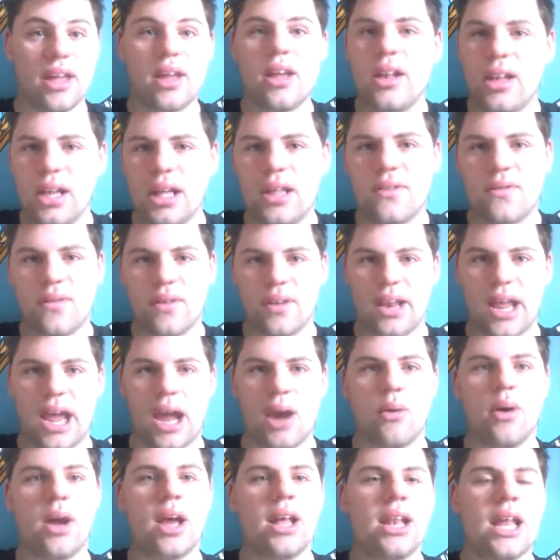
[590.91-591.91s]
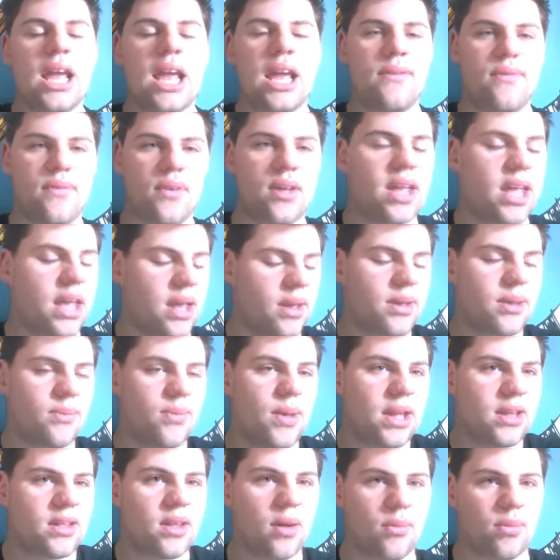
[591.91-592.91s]
And if it gets picked up with my
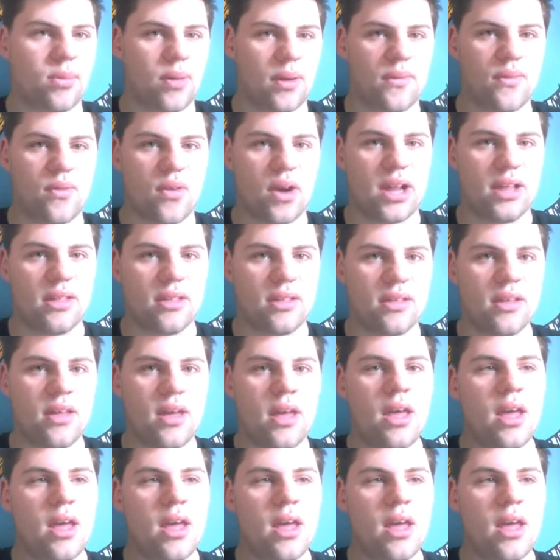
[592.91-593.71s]
friends, I